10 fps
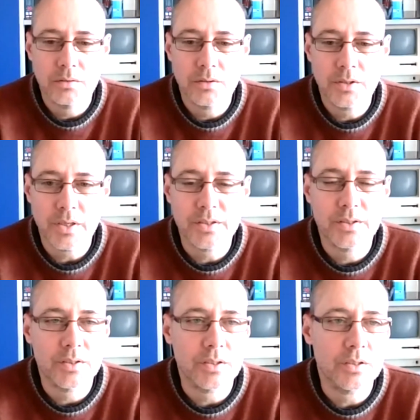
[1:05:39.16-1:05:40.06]

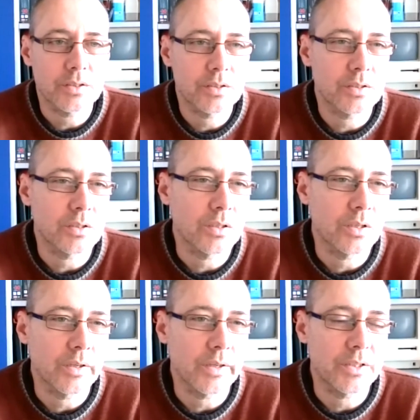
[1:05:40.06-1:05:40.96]
Yes, it's
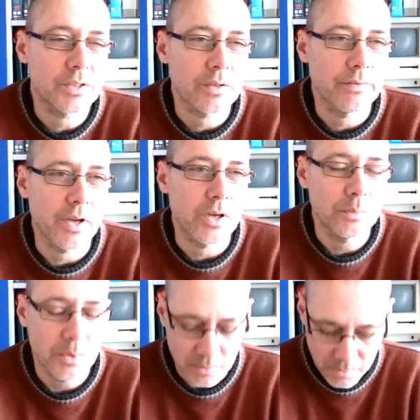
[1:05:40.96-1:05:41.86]

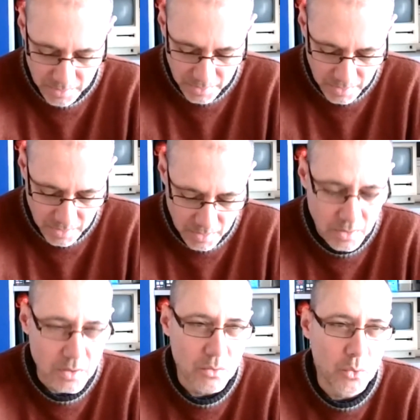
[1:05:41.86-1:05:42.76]
available.
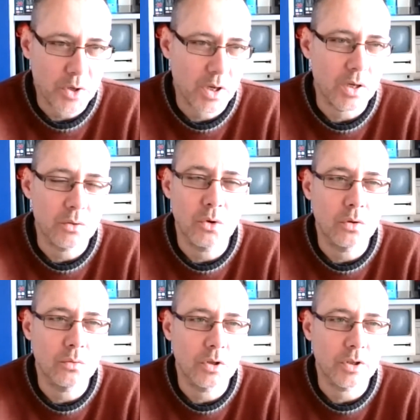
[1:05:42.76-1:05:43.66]
We can
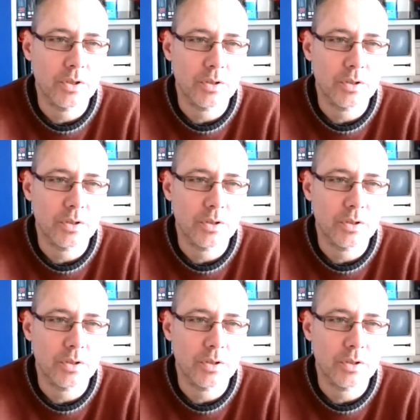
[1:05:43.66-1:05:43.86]
all work